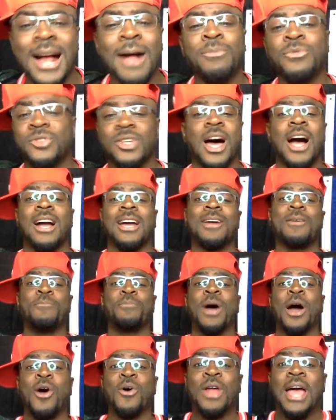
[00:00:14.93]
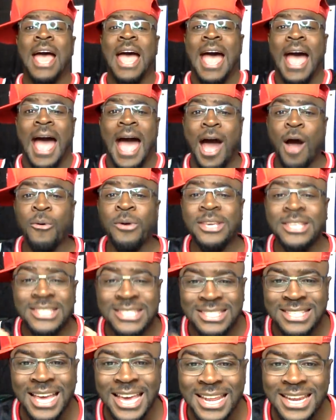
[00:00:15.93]
I'm talking about how
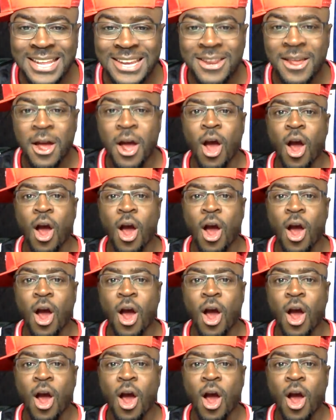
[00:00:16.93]
excited